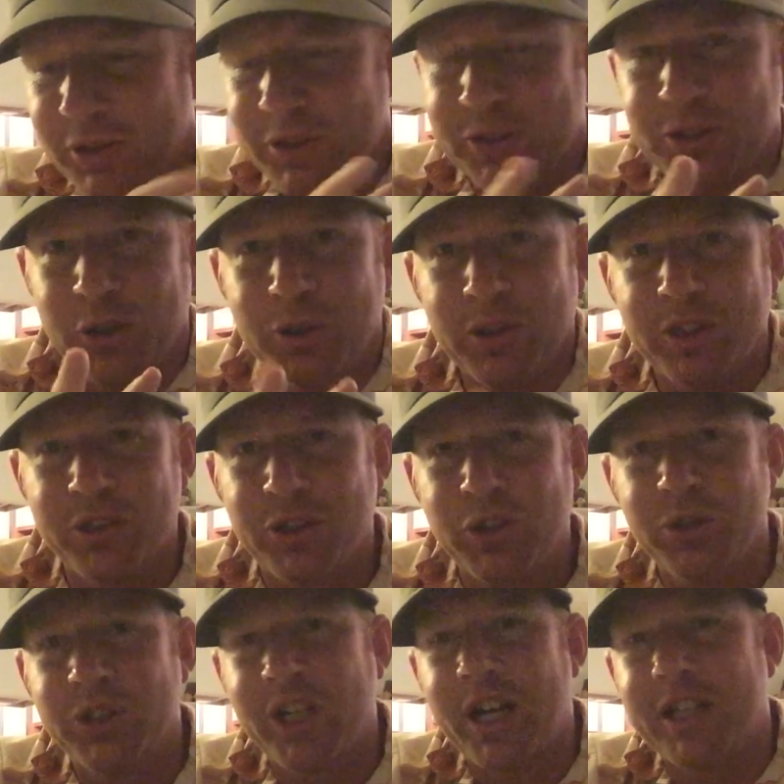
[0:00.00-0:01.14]
there's it's
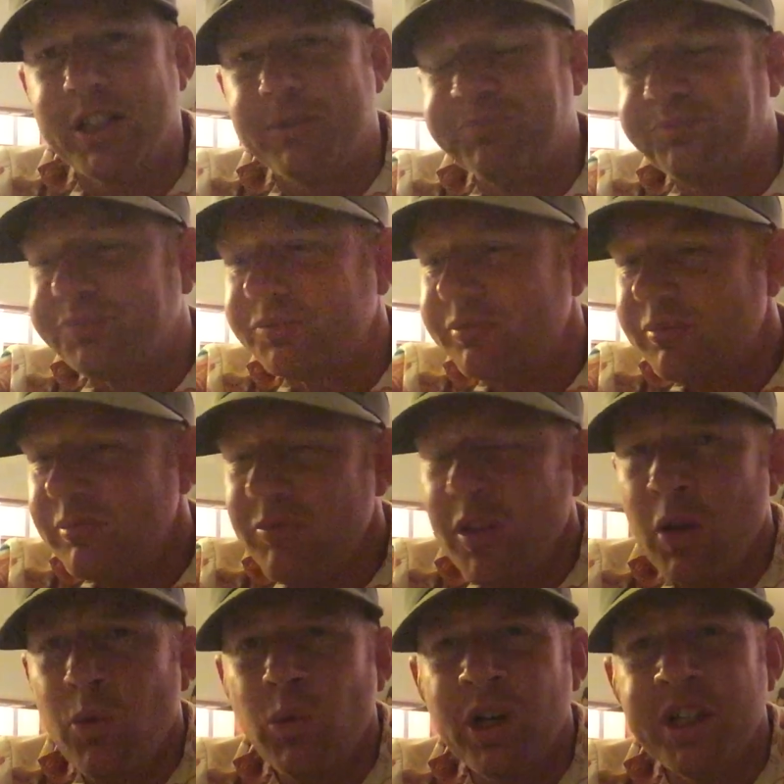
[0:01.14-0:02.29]
two-sided.
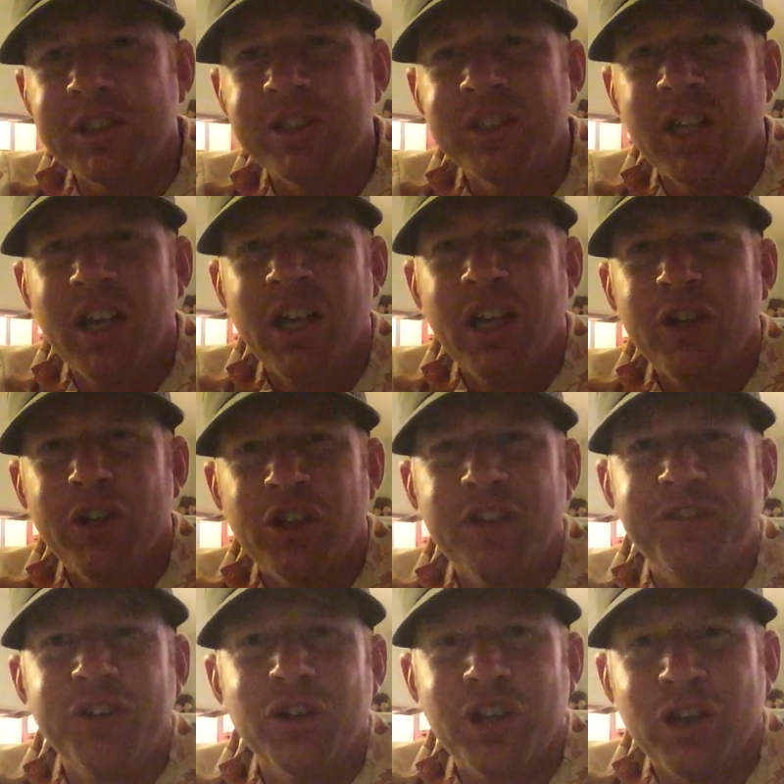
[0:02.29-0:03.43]
One is, you're gonna
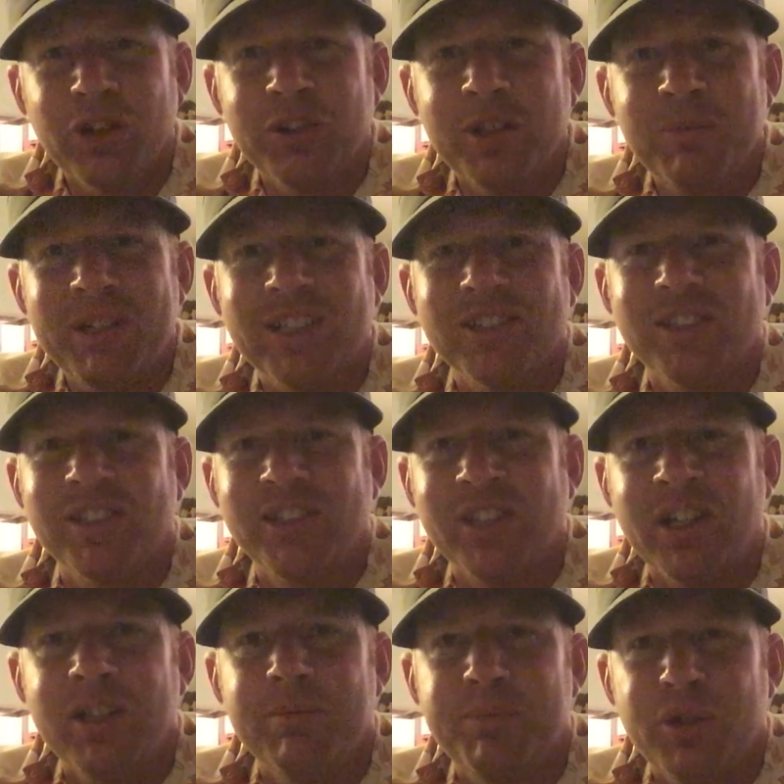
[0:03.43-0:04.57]
feel guilty because it's
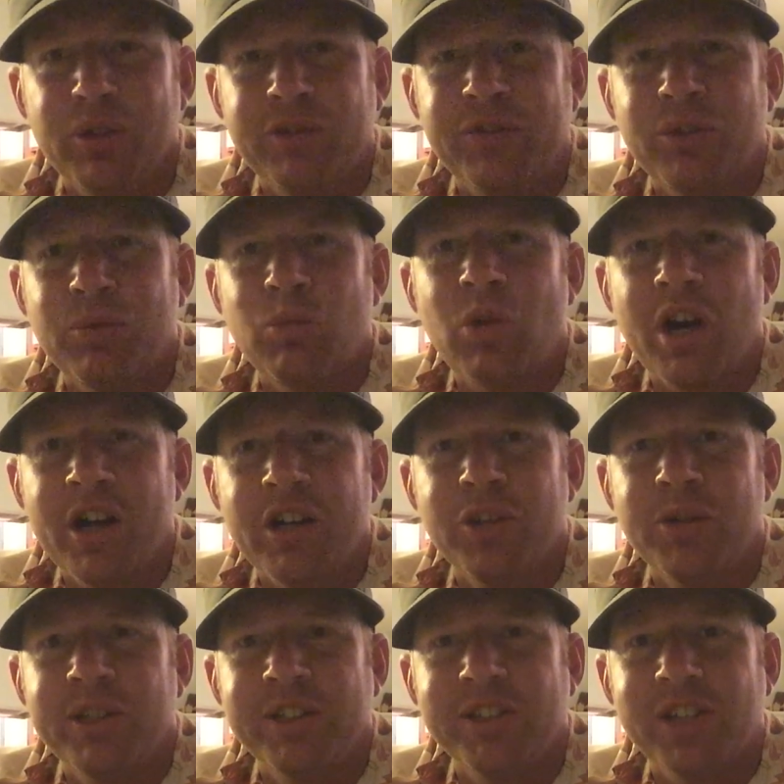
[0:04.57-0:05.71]
sunny and beautiful. Why are
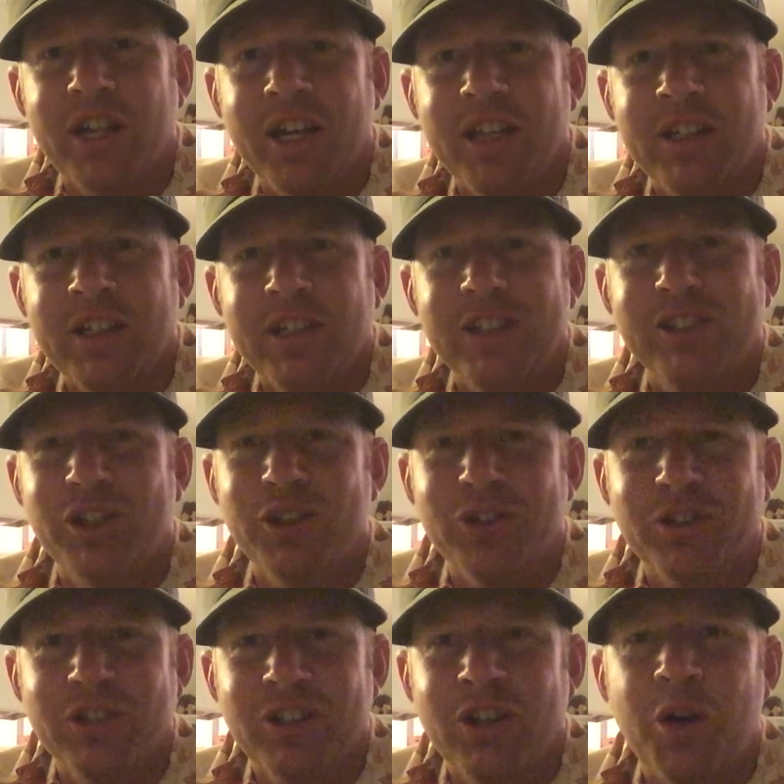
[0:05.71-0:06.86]
you inside? So
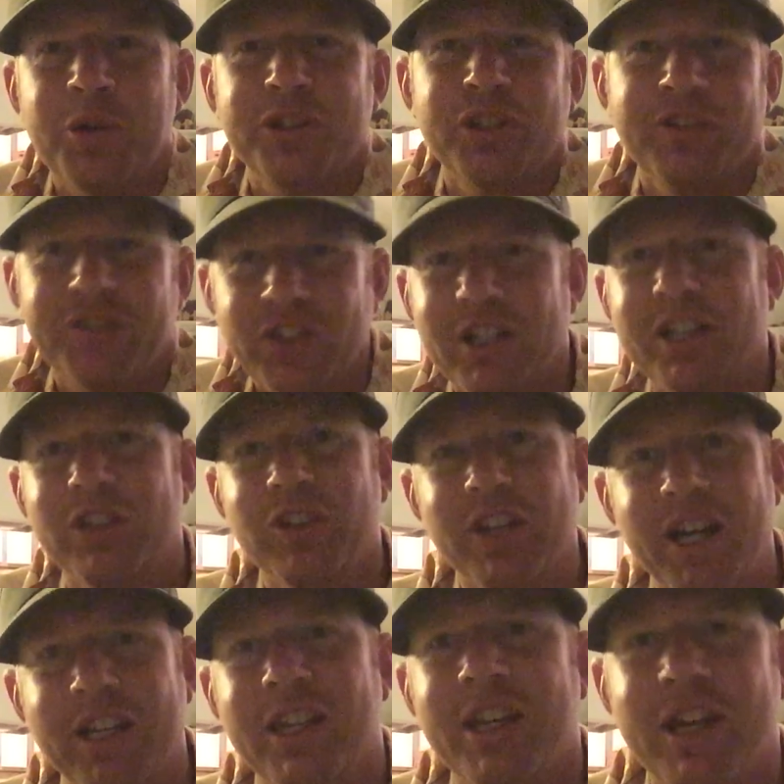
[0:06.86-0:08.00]
you're always gonna feel like you
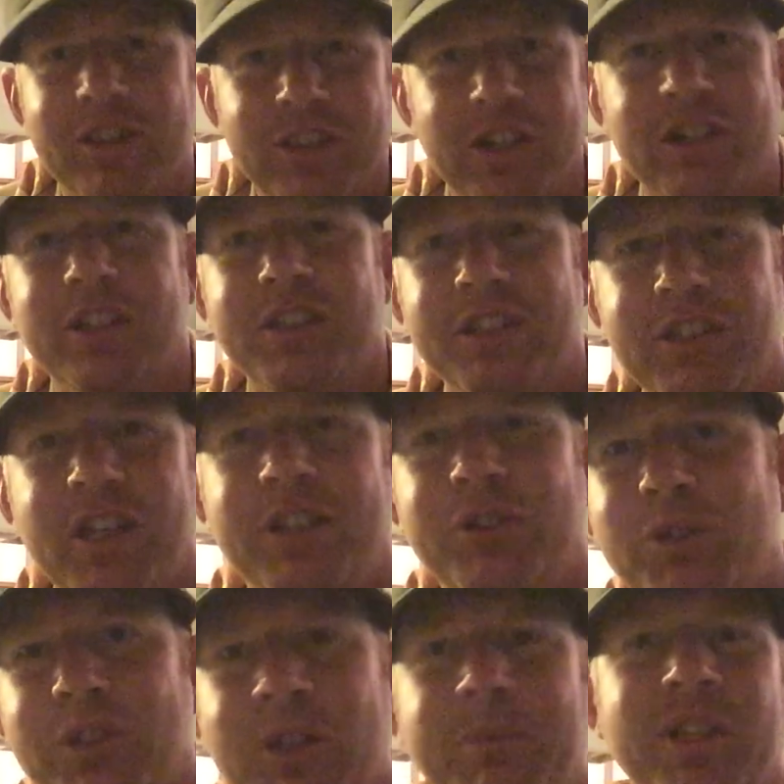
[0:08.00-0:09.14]
gotta get out there and
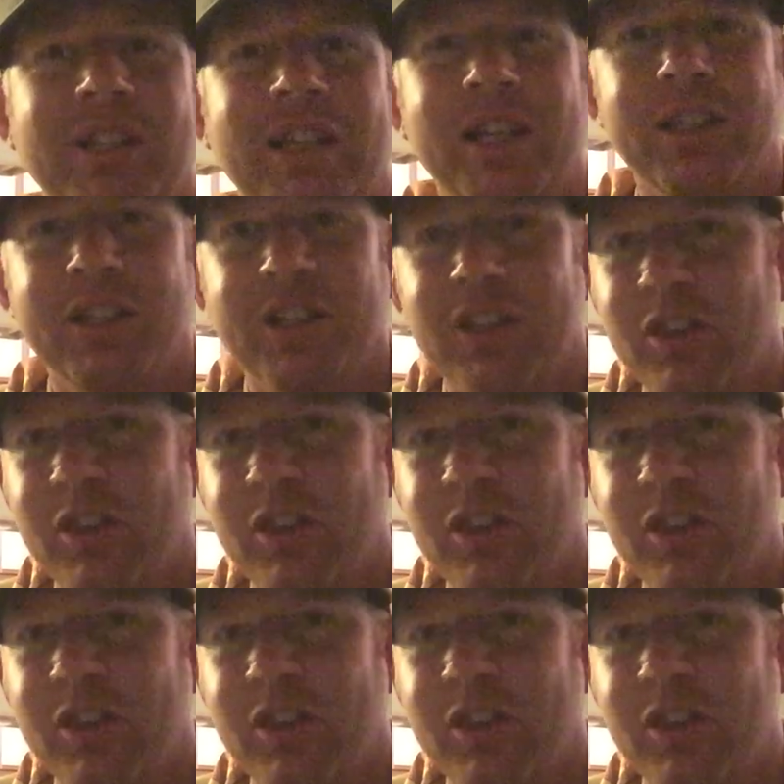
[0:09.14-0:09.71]
do something like